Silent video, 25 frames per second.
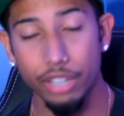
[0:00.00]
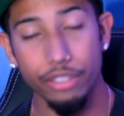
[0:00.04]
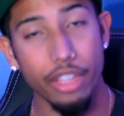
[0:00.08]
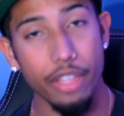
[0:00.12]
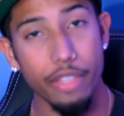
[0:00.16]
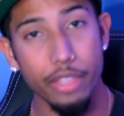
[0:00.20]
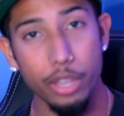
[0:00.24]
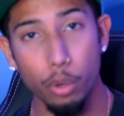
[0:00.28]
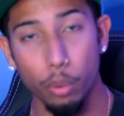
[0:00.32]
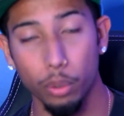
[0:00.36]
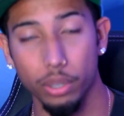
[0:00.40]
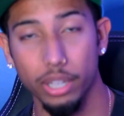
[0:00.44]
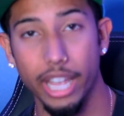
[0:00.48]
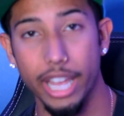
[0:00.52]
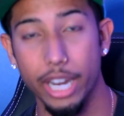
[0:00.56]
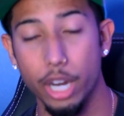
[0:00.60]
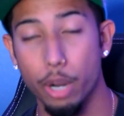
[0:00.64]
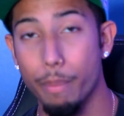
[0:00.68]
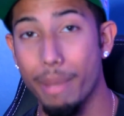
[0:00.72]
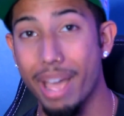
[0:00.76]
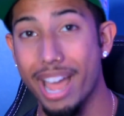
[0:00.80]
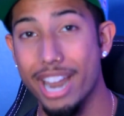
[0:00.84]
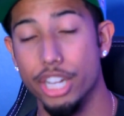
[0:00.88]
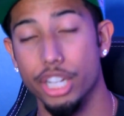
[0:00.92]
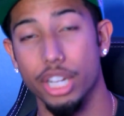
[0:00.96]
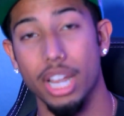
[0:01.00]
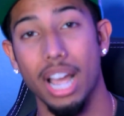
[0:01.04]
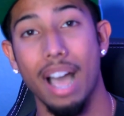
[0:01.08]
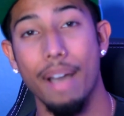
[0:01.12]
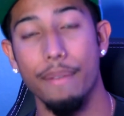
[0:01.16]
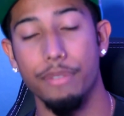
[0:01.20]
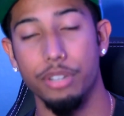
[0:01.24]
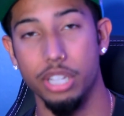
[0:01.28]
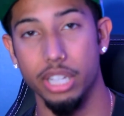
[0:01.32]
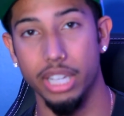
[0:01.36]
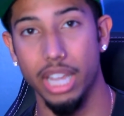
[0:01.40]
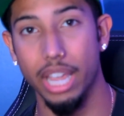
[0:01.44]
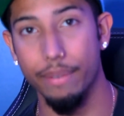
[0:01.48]
Then the Orlando Magic
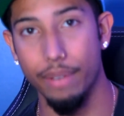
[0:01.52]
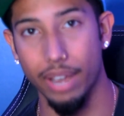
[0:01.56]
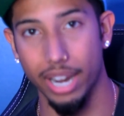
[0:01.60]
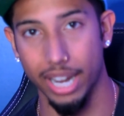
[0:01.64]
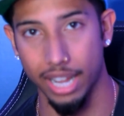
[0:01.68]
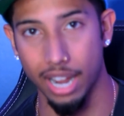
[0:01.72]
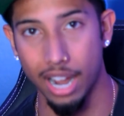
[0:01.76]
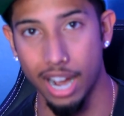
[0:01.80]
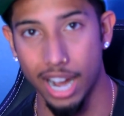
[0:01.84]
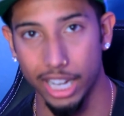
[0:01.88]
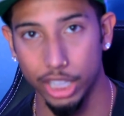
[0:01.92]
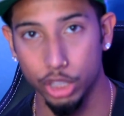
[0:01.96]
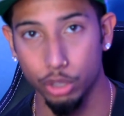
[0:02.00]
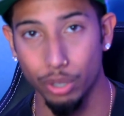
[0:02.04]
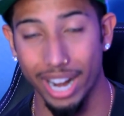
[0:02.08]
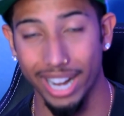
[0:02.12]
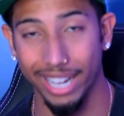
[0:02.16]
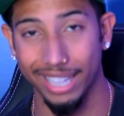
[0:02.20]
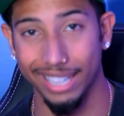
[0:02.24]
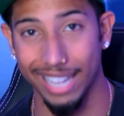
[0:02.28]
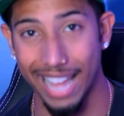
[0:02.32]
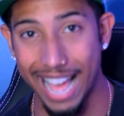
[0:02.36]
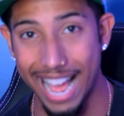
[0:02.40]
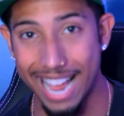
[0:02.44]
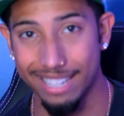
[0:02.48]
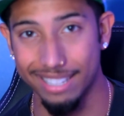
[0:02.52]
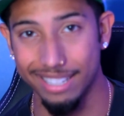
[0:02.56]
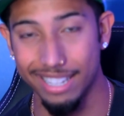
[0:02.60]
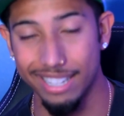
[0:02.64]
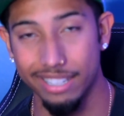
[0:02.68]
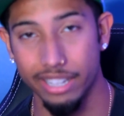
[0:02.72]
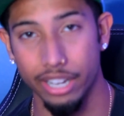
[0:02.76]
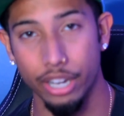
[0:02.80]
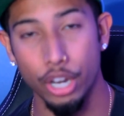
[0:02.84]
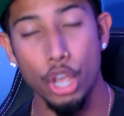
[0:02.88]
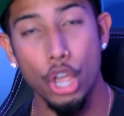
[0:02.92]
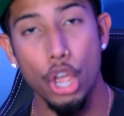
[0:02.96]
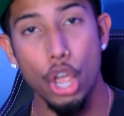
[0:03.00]
obviously gave out a contract last
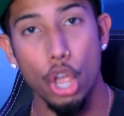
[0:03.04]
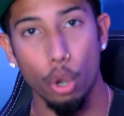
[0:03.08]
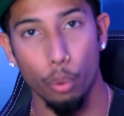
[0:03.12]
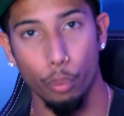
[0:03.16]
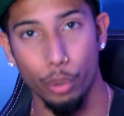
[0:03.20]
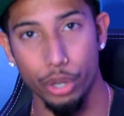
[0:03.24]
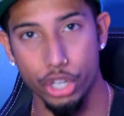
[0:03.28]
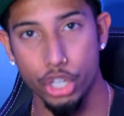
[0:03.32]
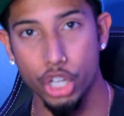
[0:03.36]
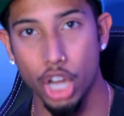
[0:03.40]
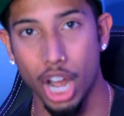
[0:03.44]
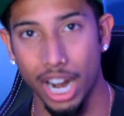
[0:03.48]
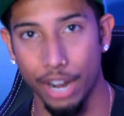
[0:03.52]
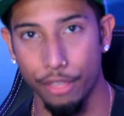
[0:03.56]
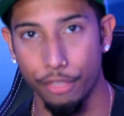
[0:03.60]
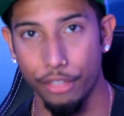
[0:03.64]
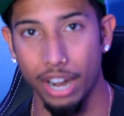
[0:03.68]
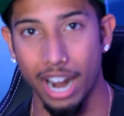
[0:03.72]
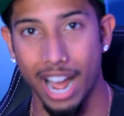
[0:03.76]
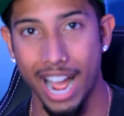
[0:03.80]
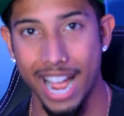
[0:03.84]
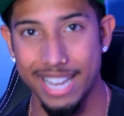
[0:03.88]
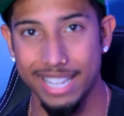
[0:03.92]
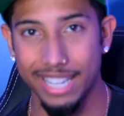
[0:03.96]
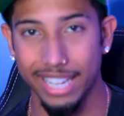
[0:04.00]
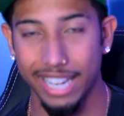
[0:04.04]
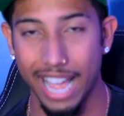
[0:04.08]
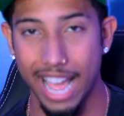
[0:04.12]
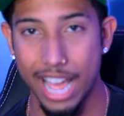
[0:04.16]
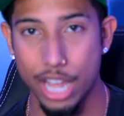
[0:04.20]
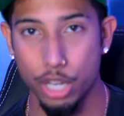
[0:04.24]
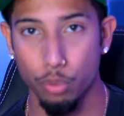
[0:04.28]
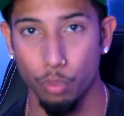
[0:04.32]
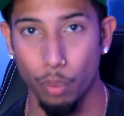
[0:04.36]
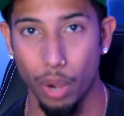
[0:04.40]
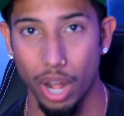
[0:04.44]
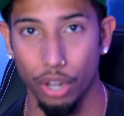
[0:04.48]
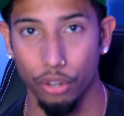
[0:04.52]
season with Jonathan Isaac
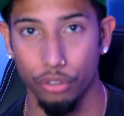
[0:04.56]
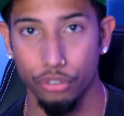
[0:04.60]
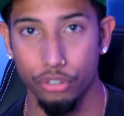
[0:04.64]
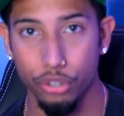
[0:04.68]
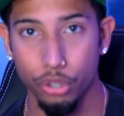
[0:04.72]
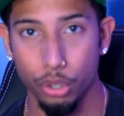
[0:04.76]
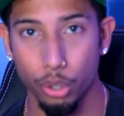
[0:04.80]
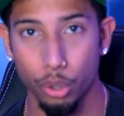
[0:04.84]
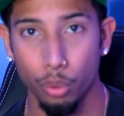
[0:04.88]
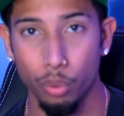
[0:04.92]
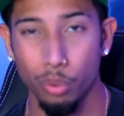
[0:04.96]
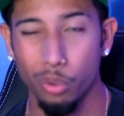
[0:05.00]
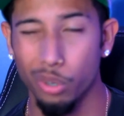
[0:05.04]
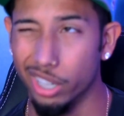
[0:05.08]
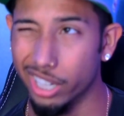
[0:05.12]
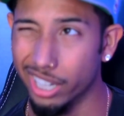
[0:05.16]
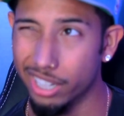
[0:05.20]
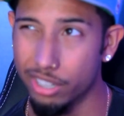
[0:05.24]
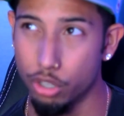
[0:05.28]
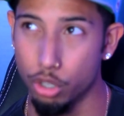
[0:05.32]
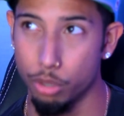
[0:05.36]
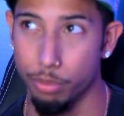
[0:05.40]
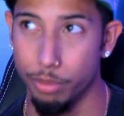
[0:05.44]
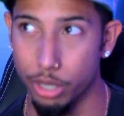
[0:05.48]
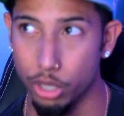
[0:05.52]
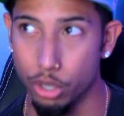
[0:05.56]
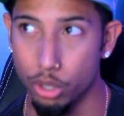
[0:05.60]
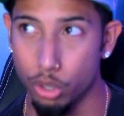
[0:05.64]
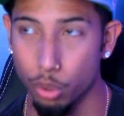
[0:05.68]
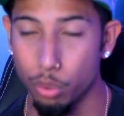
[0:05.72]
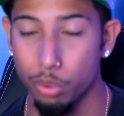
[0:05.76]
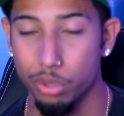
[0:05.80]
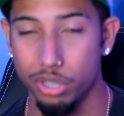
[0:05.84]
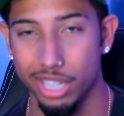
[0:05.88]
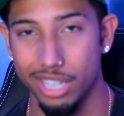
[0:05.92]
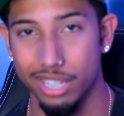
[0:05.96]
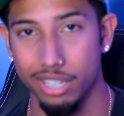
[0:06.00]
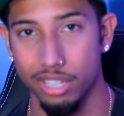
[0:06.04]
as well, two
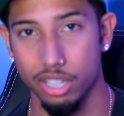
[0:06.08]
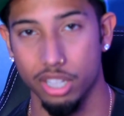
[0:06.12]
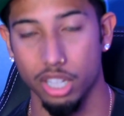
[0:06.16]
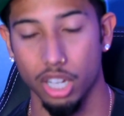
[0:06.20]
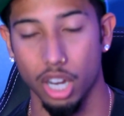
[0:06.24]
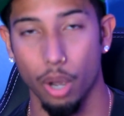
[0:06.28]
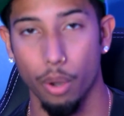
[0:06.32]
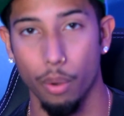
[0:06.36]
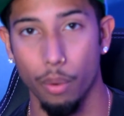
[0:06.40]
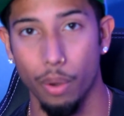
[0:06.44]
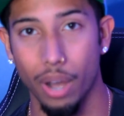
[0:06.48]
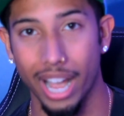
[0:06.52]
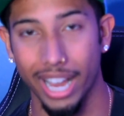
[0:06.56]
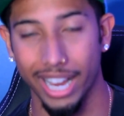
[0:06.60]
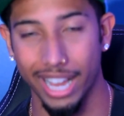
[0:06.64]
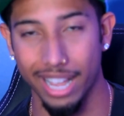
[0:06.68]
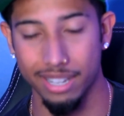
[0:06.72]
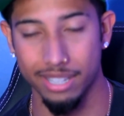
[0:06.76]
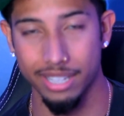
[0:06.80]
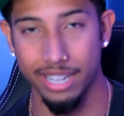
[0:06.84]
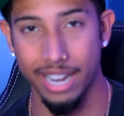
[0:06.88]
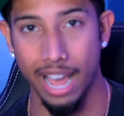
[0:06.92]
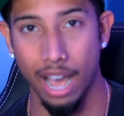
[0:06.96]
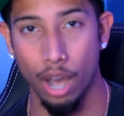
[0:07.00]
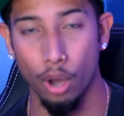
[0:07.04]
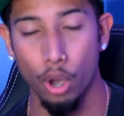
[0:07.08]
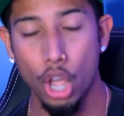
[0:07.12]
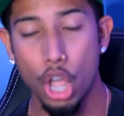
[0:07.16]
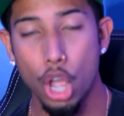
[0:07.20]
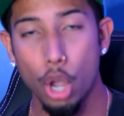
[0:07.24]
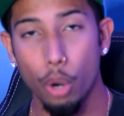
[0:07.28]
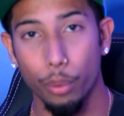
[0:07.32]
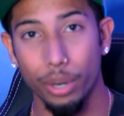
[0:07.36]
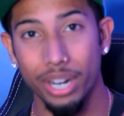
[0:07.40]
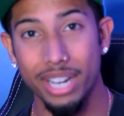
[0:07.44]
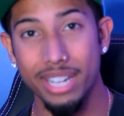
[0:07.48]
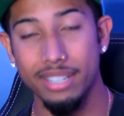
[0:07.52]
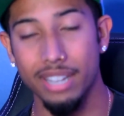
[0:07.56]
seasons ago, I guess now,
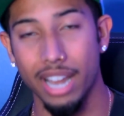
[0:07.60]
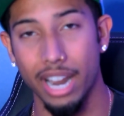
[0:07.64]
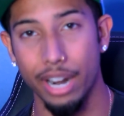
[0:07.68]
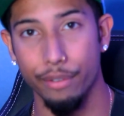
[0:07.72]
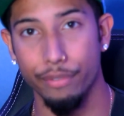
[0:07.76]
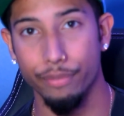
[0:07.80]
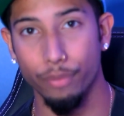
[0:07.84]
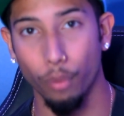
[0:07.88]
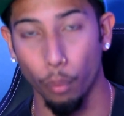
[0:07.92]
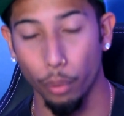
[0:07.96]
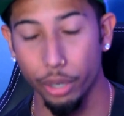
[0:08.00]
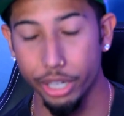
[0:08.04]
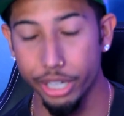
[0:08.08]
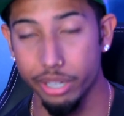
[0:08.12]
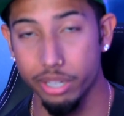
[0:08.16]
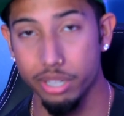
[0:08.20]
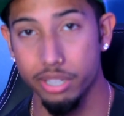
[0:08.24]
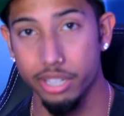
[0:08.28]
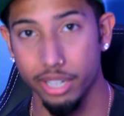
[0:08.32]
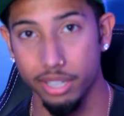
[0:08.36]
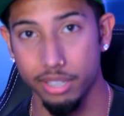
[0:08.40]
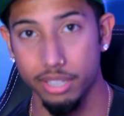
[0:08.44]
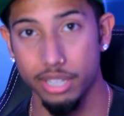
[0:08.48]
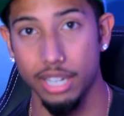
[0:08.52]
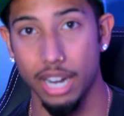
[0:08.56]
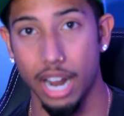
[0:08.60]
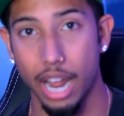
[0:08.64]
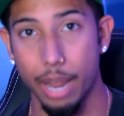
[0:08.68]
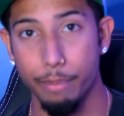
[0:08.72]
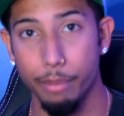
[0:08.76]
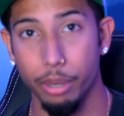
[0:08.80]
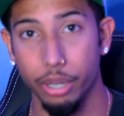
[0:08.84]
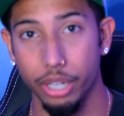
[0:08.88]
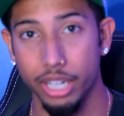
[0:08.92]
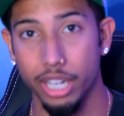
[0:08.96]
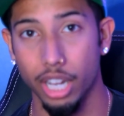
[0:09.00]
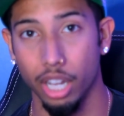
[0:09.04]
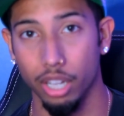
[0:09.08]
where he signed a 4-year, $69
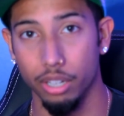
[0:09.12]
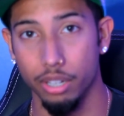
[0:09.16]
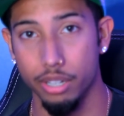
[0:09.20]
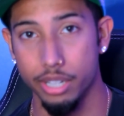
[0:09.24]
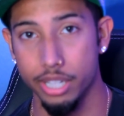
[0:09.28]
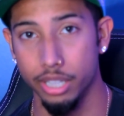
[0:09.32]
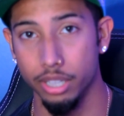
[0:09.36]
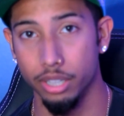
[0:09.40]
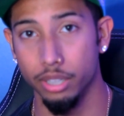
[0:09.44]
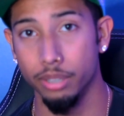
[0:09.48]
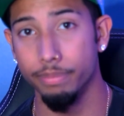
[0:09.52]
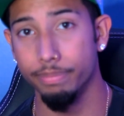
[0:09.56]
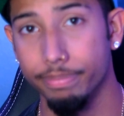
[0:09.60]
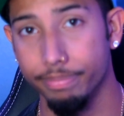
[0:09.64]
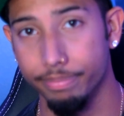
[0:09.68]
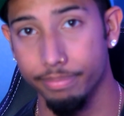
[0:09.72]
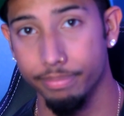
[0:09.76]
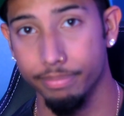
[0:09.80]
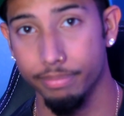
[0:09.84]
million deal.